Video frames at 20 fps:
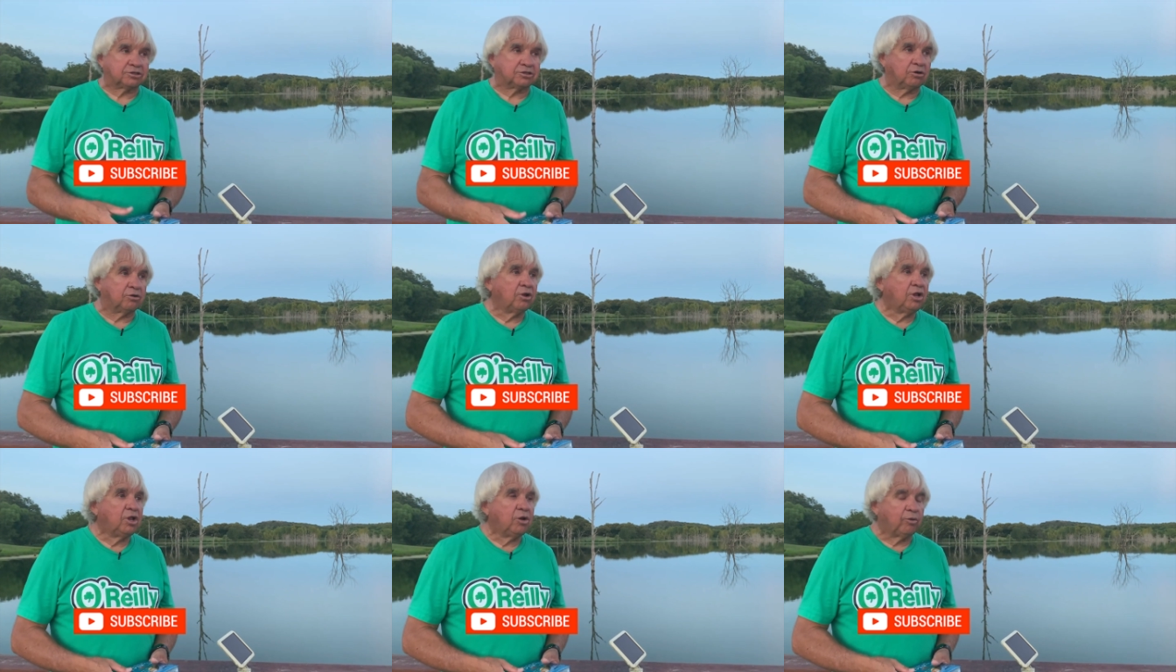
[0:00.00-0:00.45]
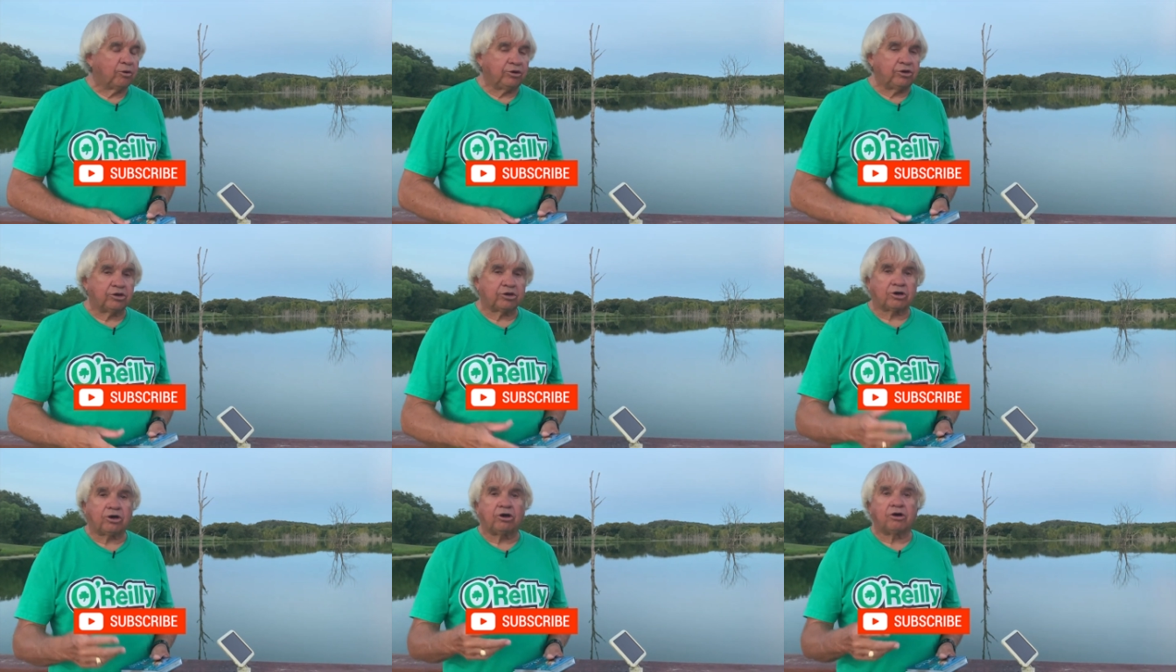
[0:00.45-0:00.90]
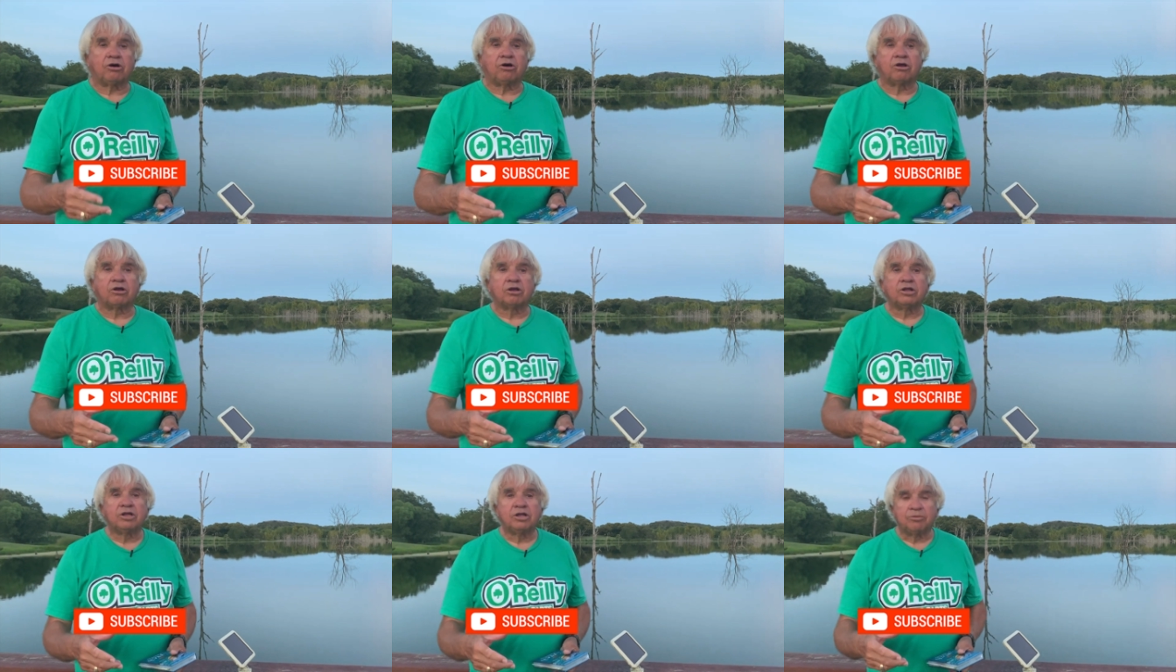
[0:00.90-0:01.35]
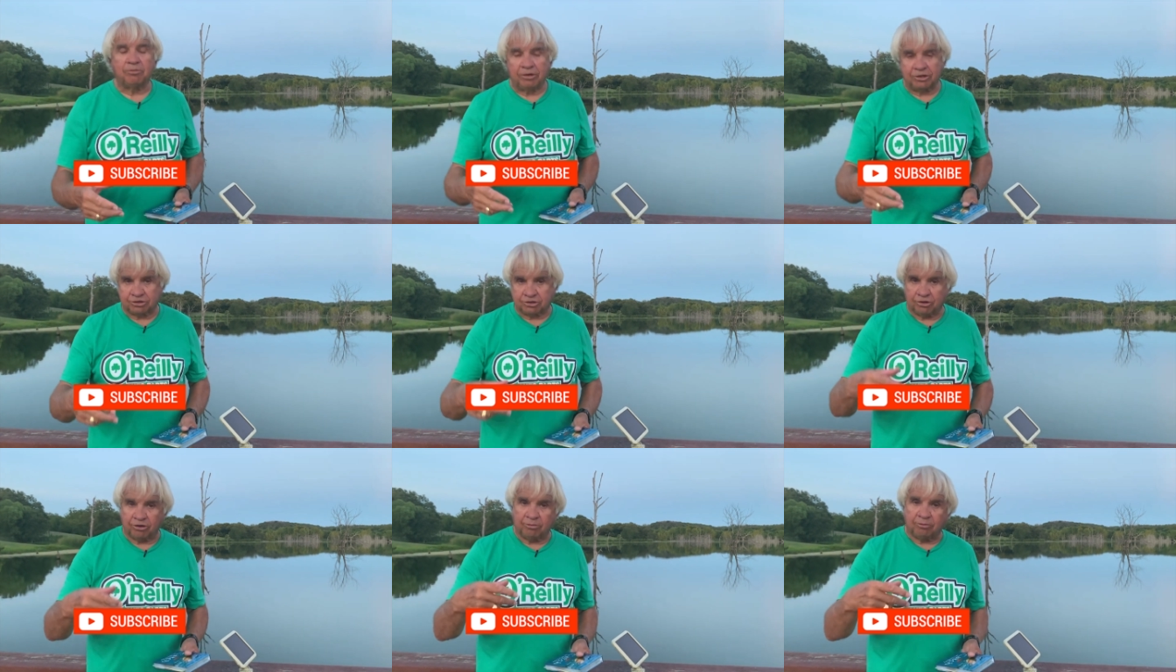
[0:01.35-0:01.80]
So when you cull, be
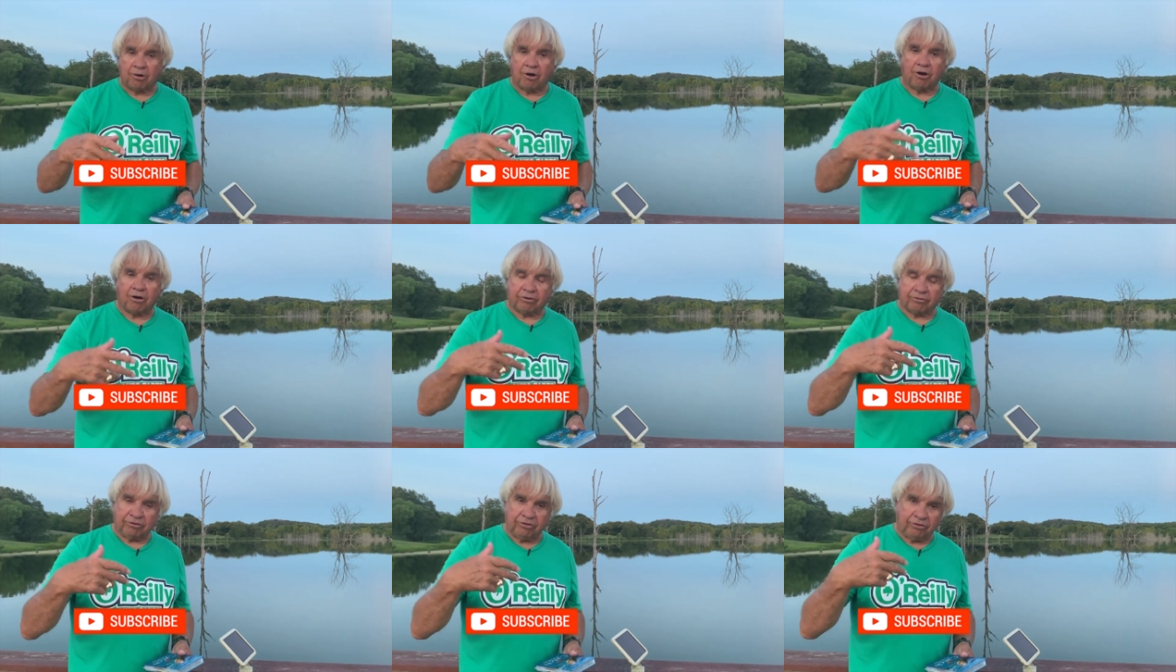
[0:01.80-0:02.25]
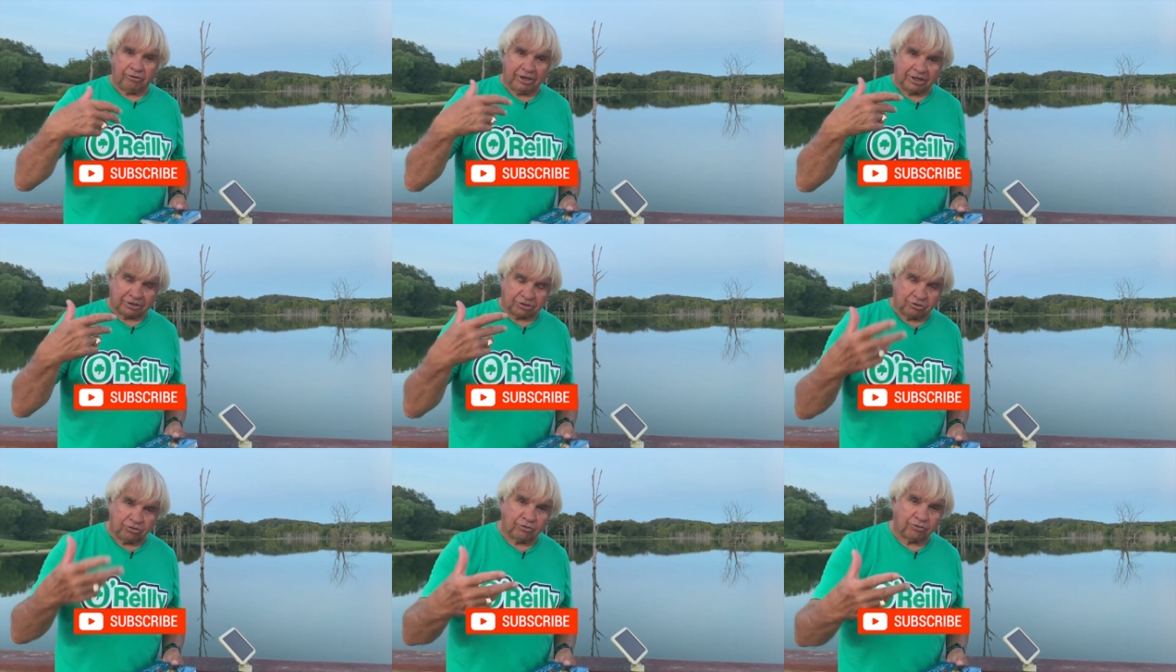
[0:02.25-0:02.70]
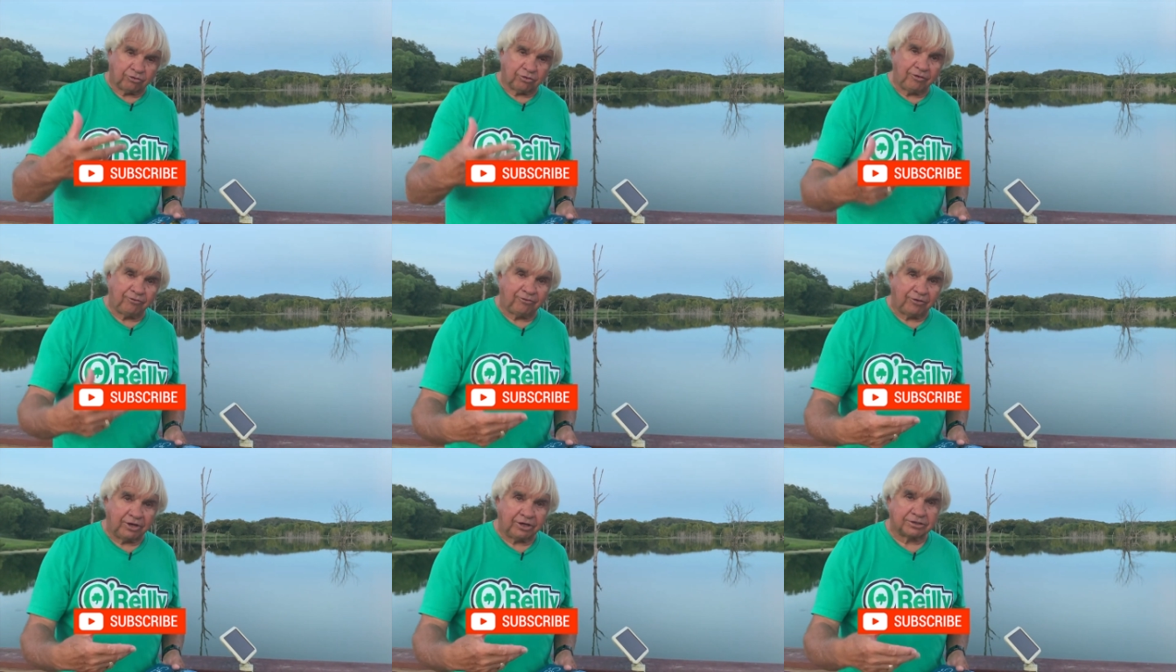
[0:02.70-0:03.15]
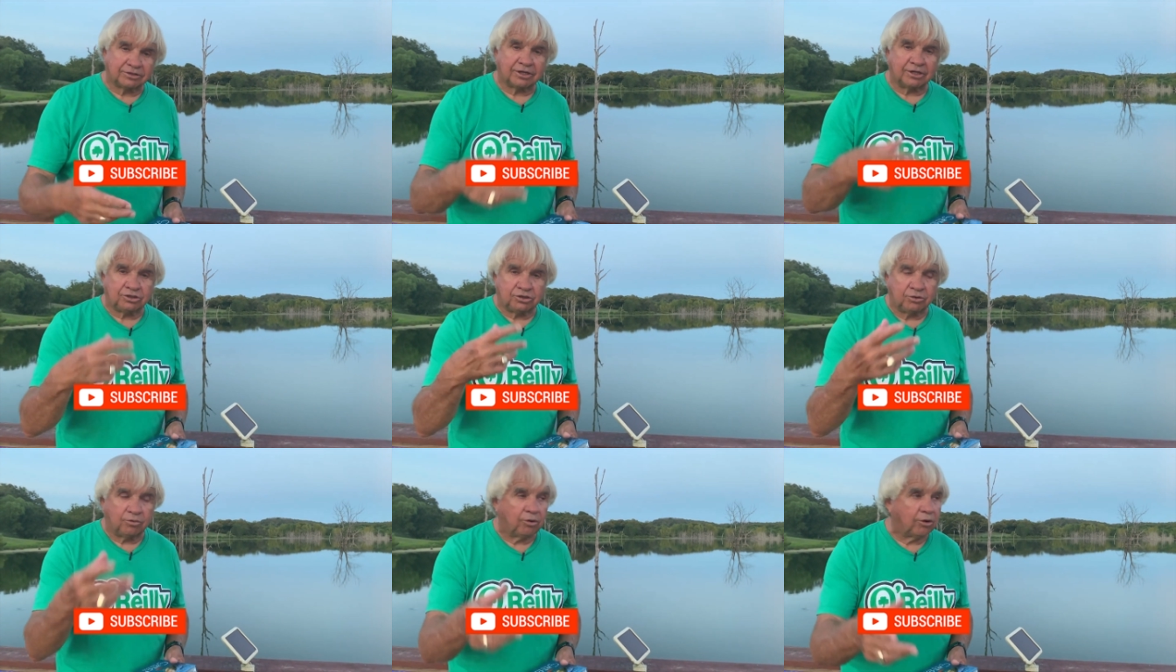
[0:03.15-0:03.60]
sure to mark your next two or three fish
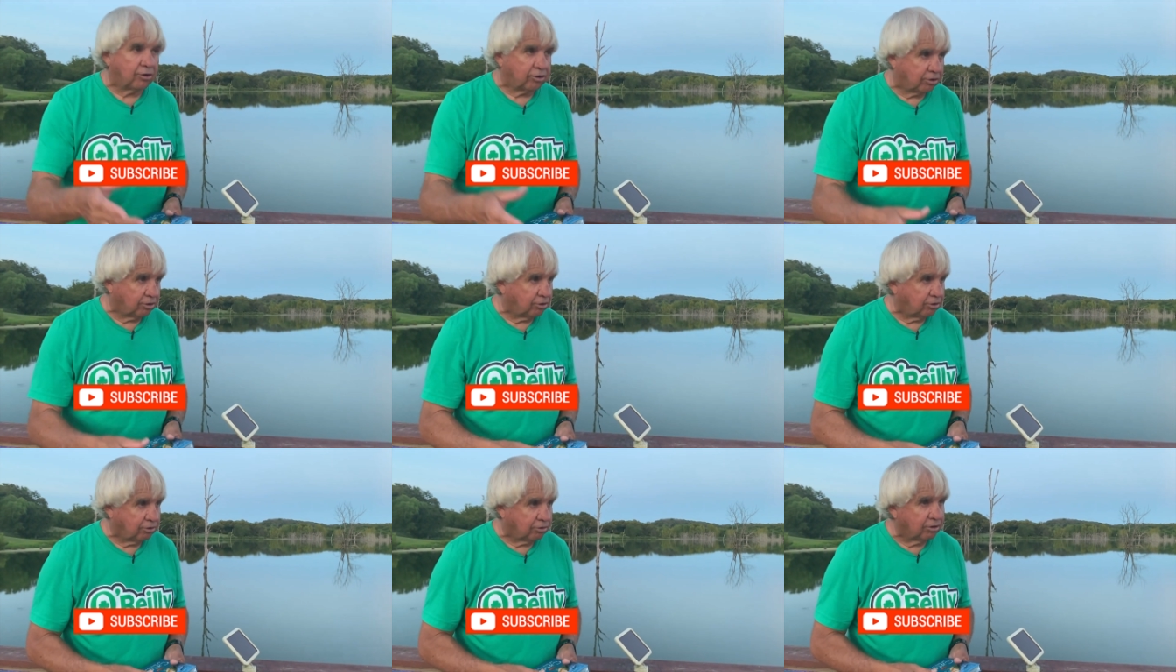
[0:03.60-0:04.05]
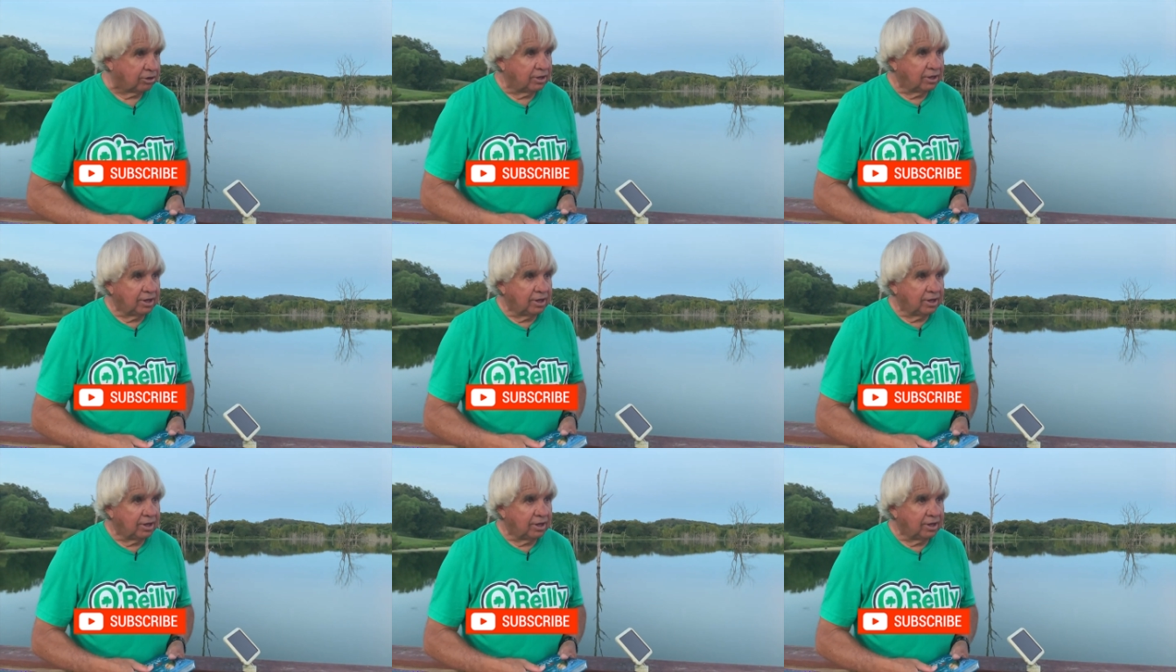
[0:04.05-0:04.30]
that you want to cull